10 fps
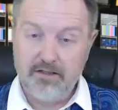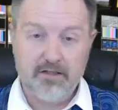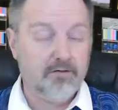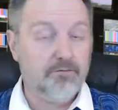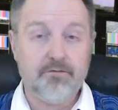
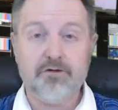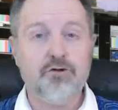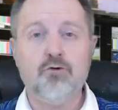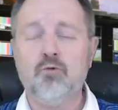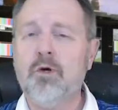if
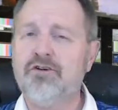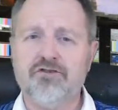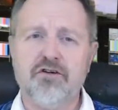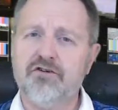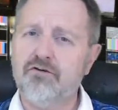you
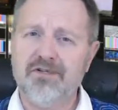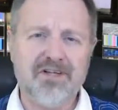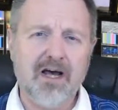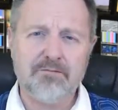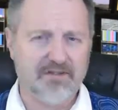wish to
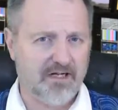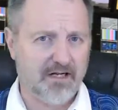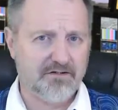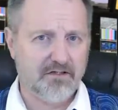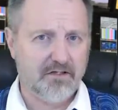adopt
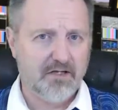that,